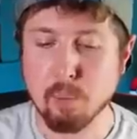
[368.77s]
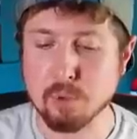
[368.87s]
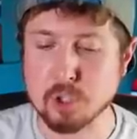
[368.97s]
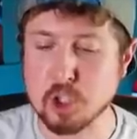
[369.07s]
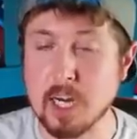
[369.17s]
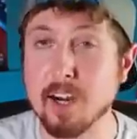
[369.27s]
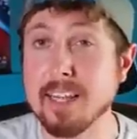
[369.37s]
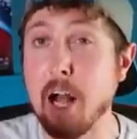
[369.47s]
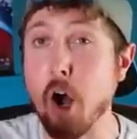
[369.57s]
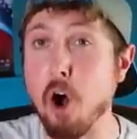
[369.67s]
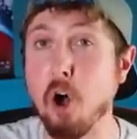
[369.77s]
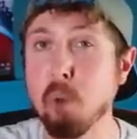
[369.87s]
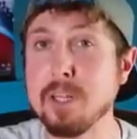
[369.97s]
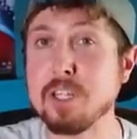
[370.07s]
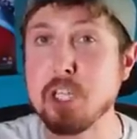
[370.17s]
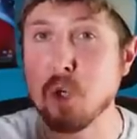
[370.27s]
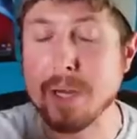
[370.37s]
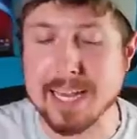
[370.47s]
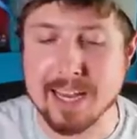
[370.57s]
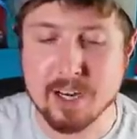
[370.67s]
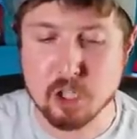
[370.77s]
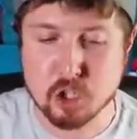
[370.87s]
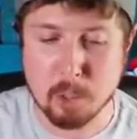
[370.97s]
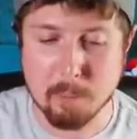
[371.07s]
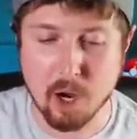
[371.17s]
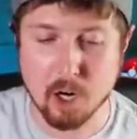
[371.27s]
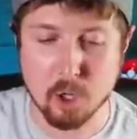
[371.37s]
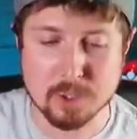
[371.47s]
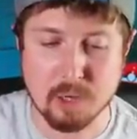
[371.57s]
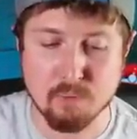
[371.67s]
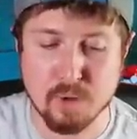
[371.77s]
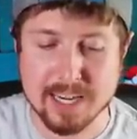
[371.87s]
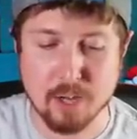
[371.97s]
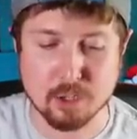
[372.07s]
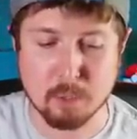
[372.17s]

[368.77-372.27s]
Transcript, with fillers: I will share that all with you in tomorrow's video,